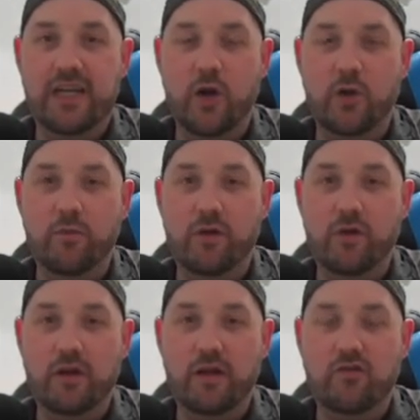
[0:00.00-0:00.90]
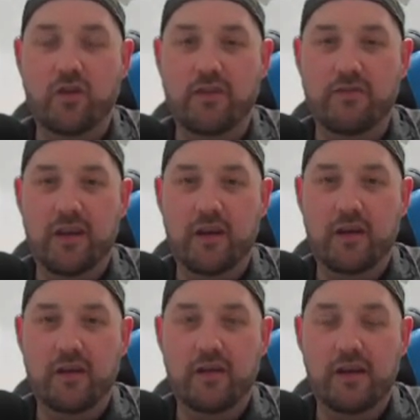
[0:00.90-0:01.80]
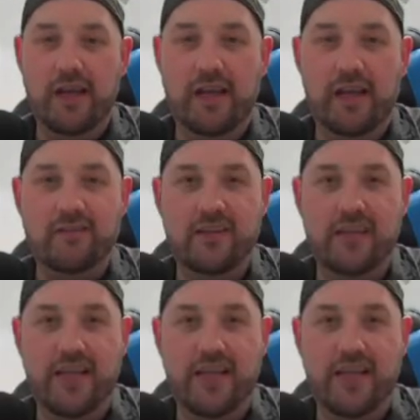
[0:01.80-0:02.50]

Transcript: I hope you enjoyed the video, and I'll see you